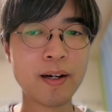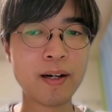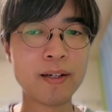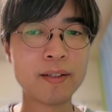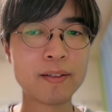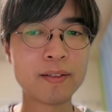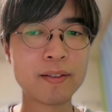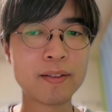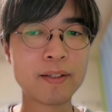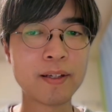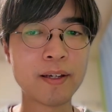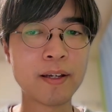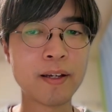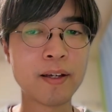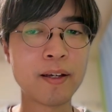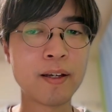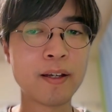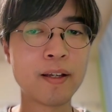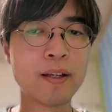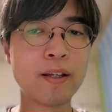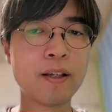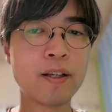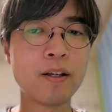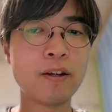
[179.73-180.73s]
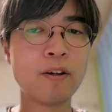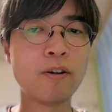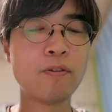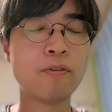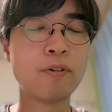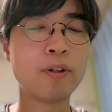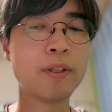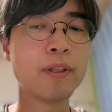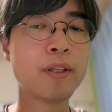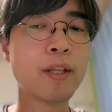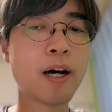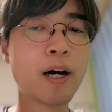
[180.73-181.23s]
And then
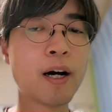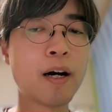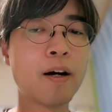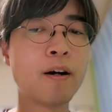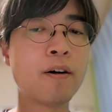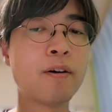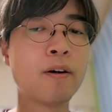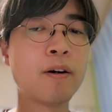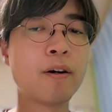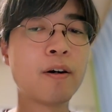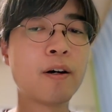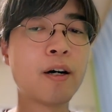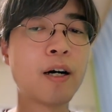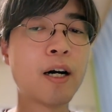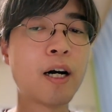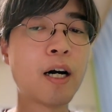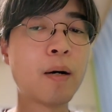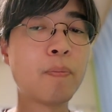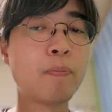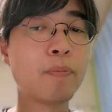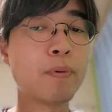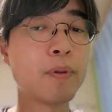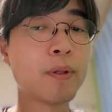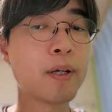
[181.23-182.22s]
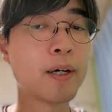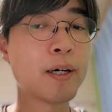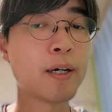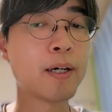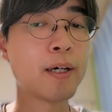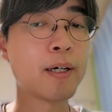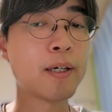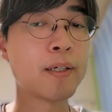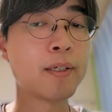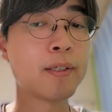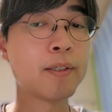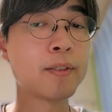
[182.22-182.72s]
we now
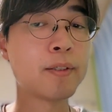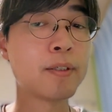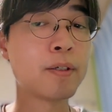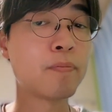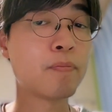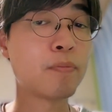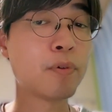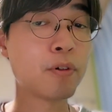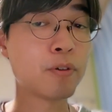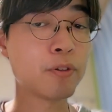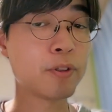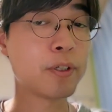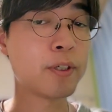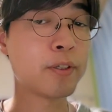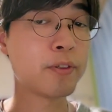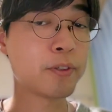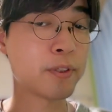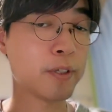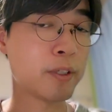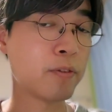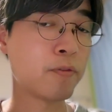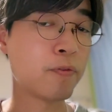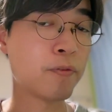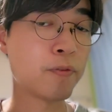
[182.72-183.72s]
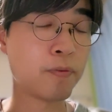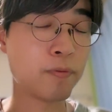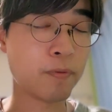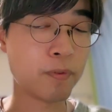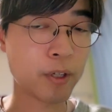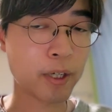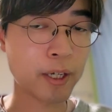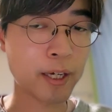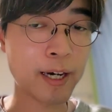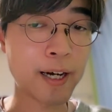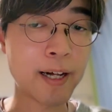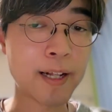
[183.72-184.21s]
apply the voltage and
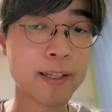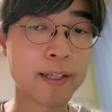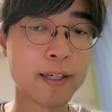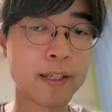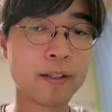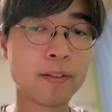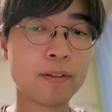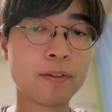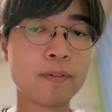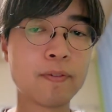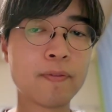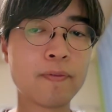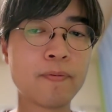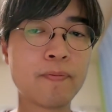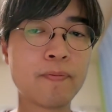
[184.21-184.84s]
current